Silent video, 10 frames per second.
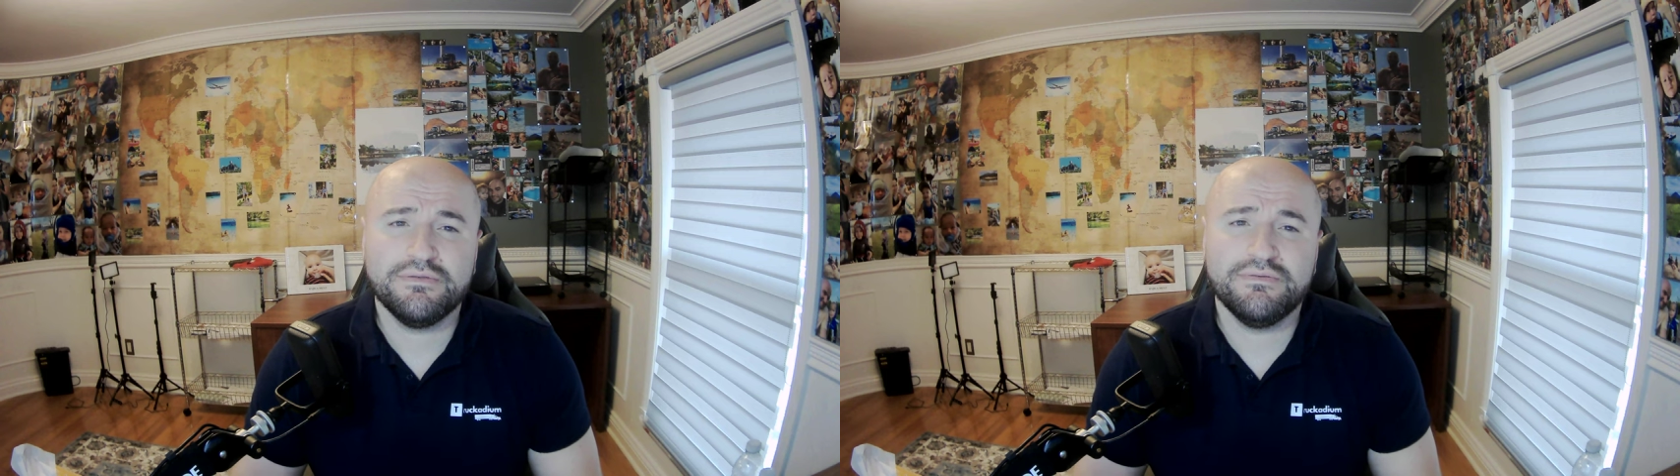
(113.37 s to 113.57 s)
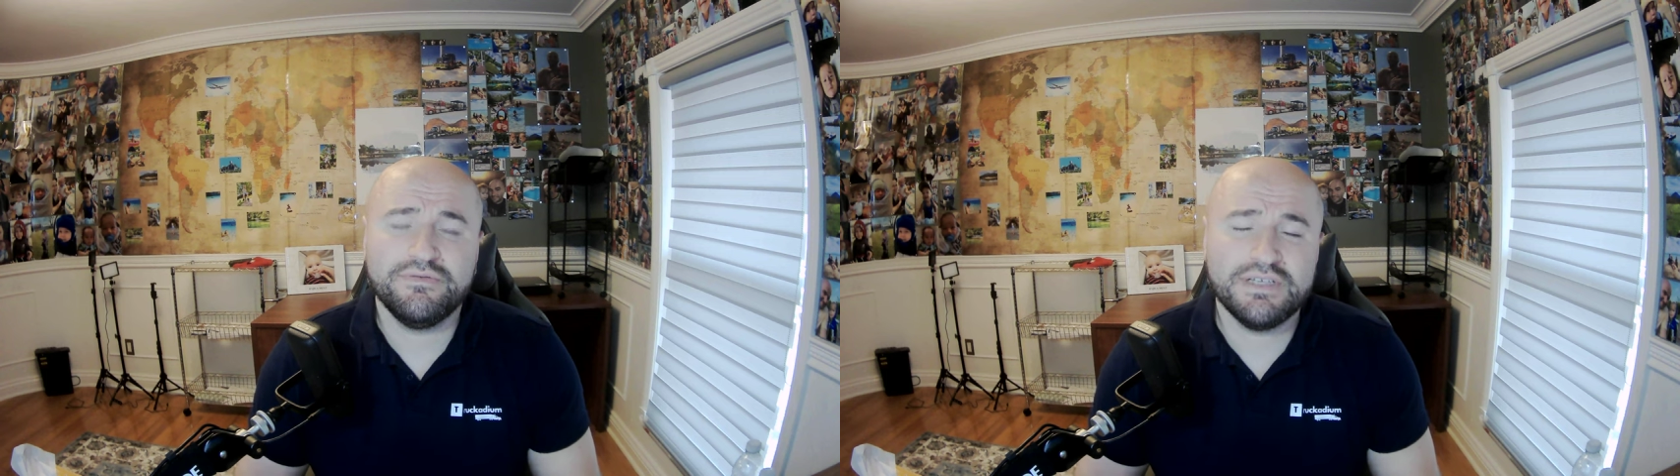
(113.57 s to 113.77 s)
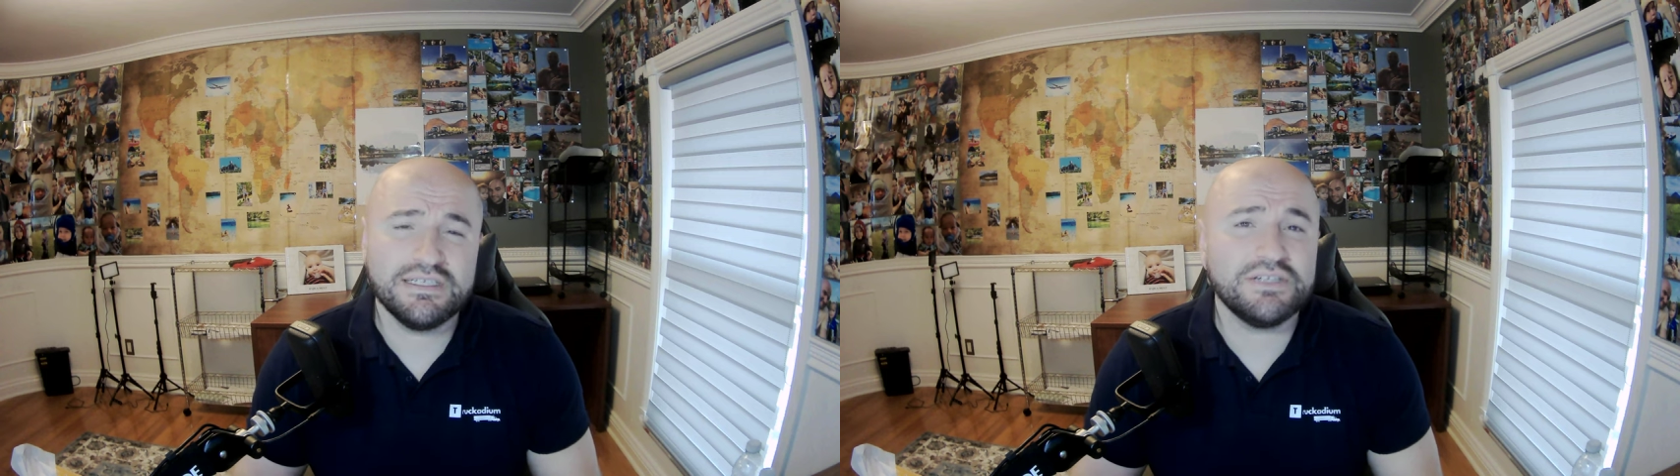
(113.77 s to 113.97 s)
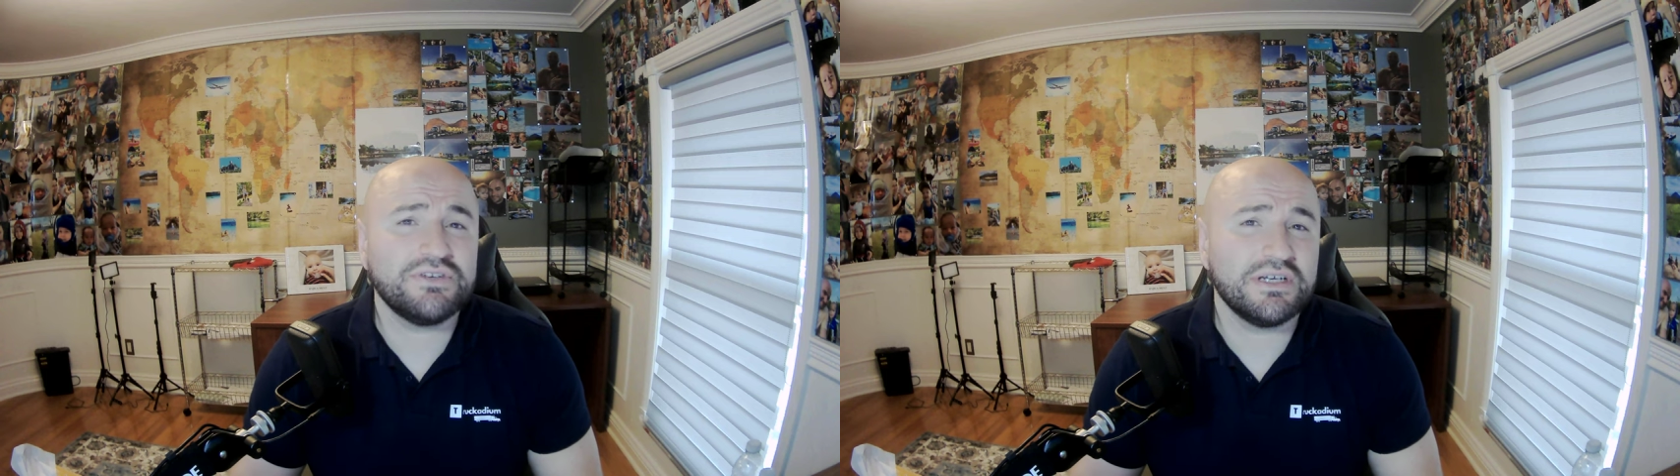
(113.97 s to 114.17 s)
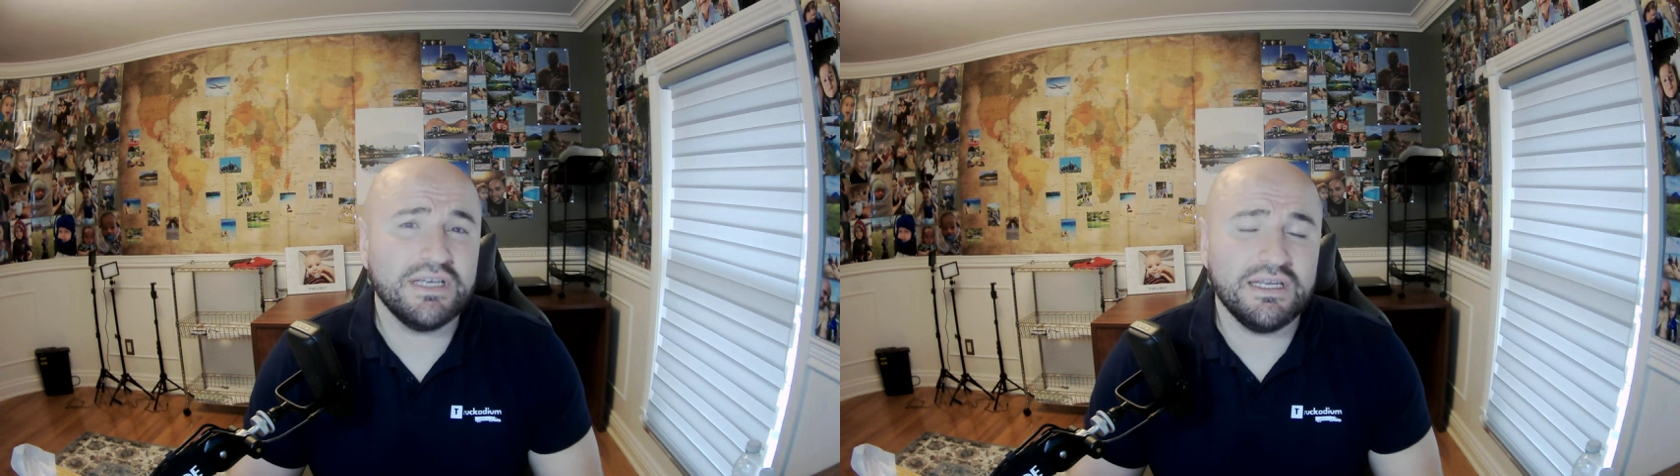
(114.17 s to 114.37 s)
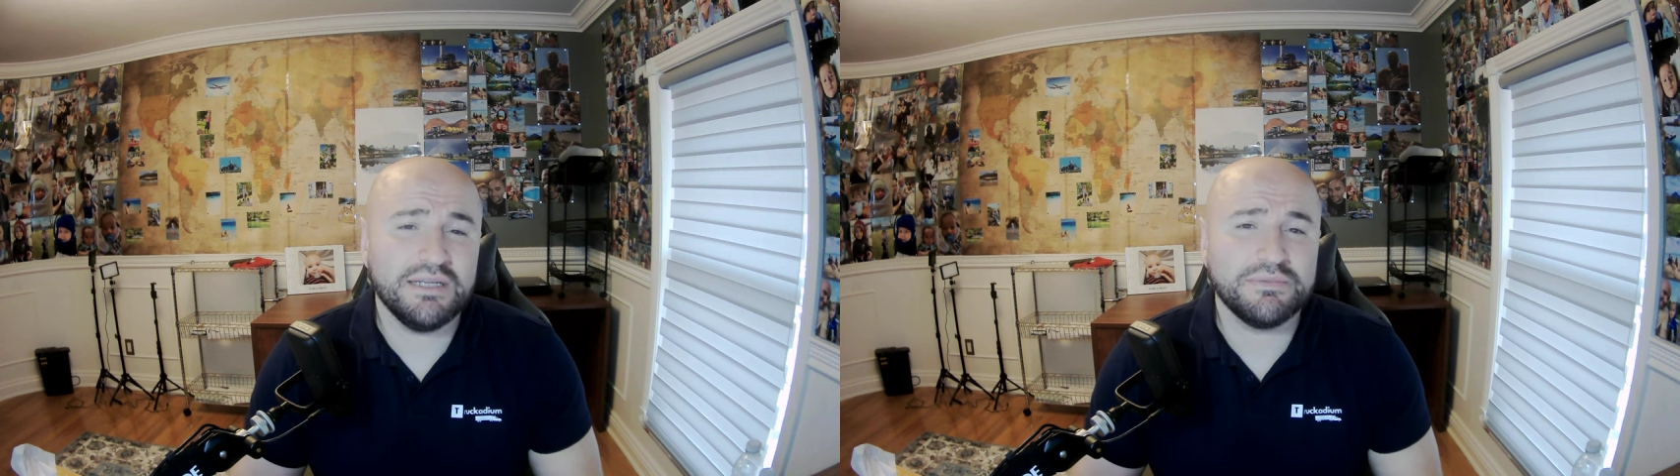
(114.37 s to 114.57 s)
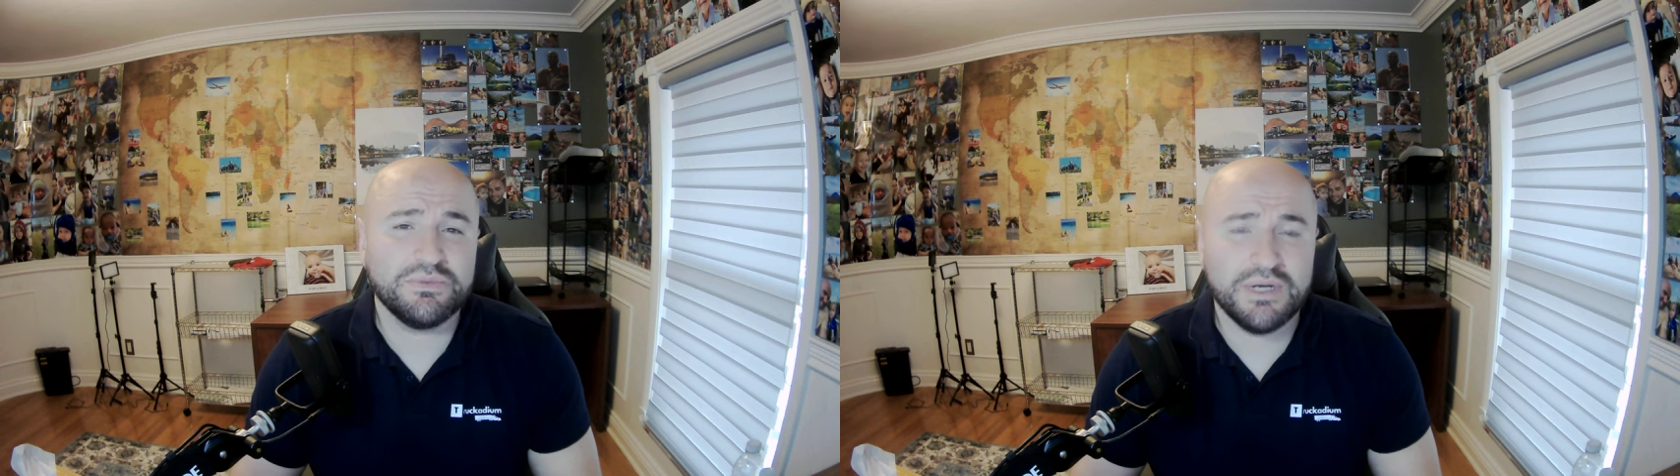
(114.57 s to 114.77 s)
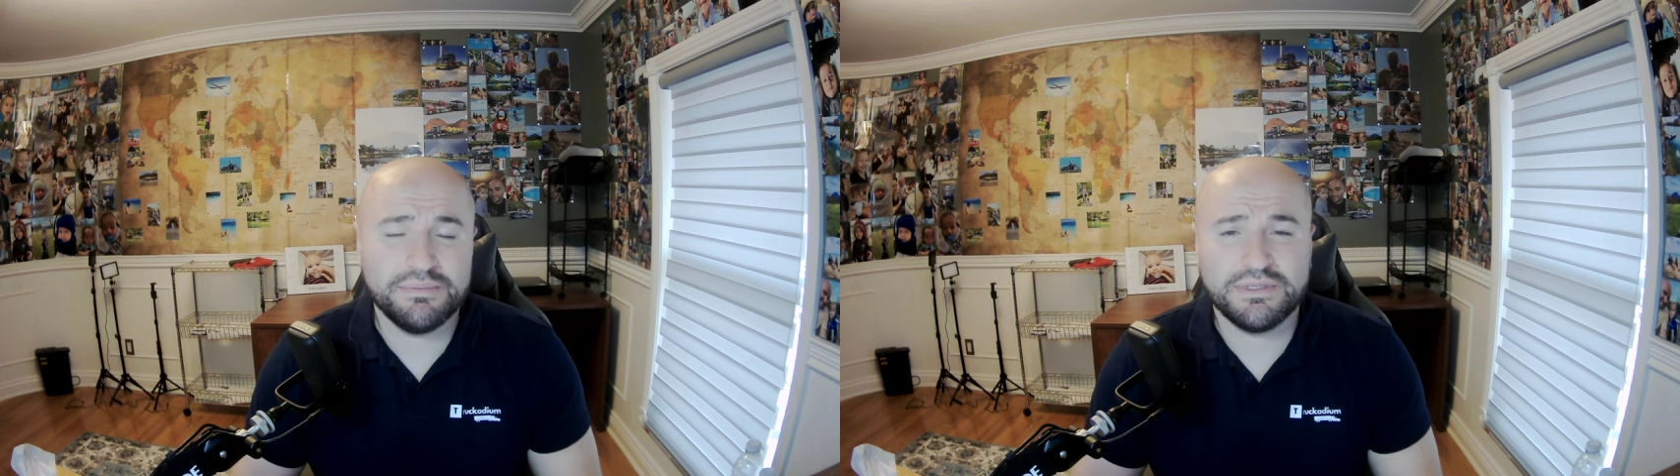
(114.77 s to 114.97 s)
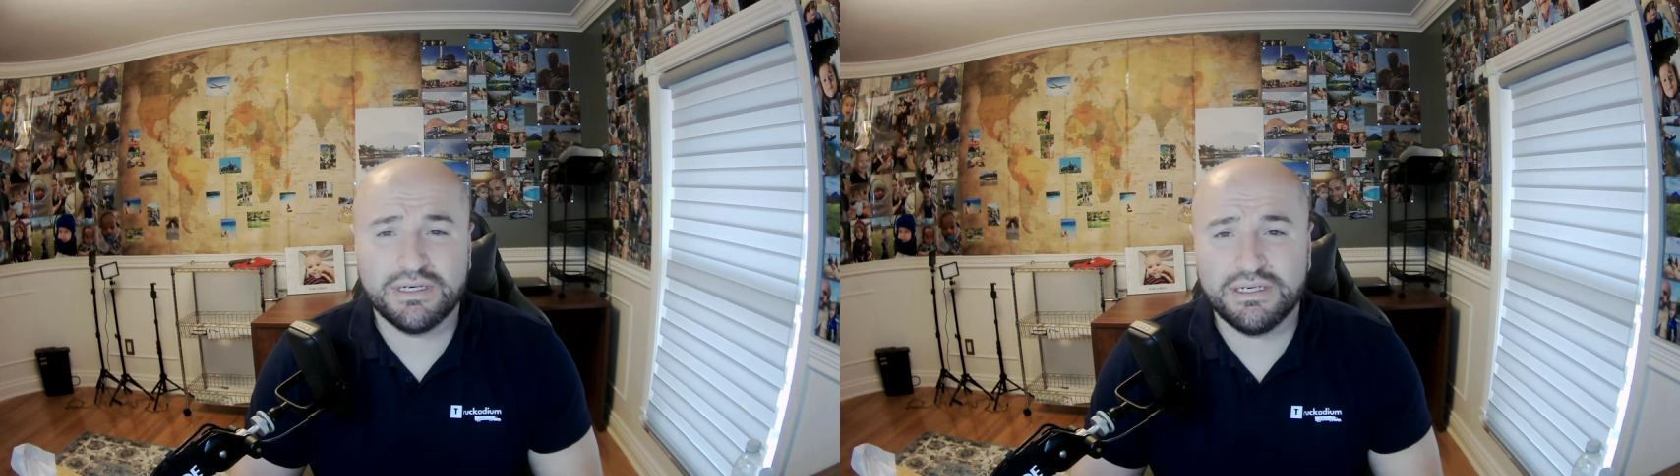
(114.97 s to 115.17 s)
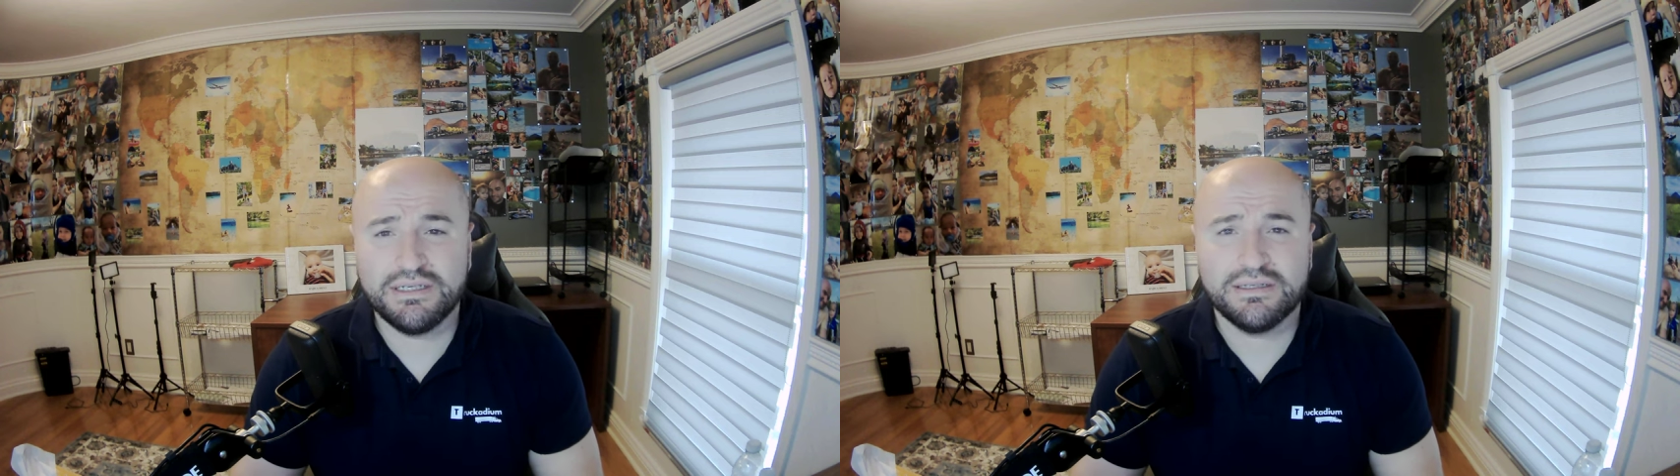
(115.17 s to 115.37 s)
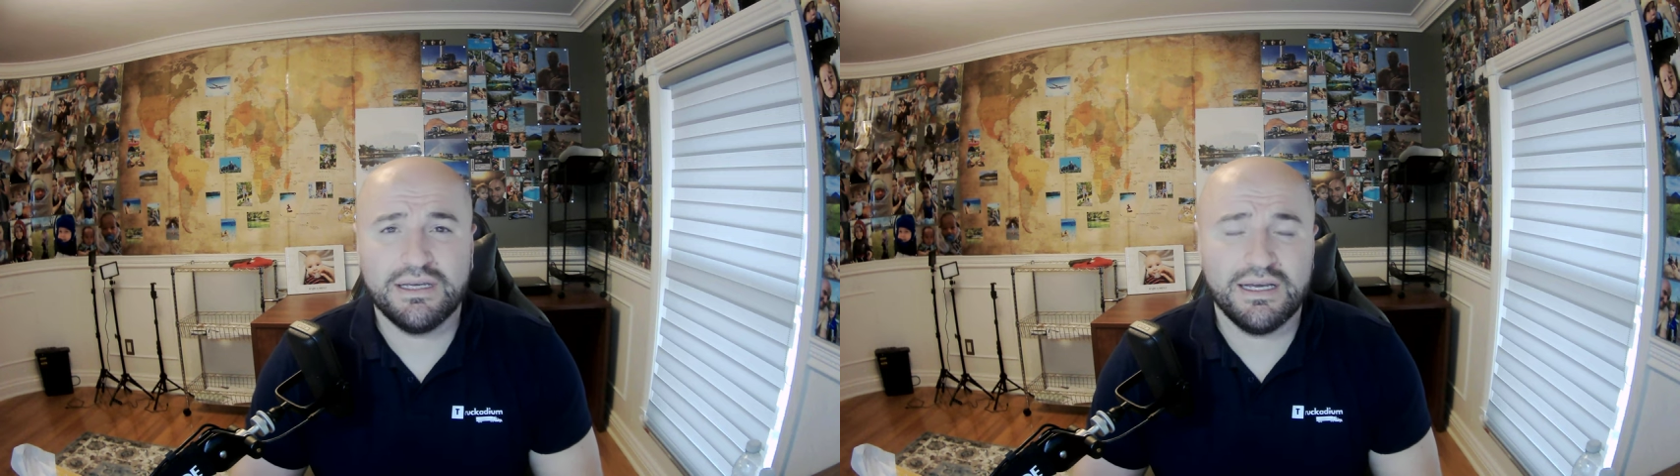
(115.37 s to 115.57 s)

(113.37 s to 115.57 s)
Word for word: Visit Truckadium's website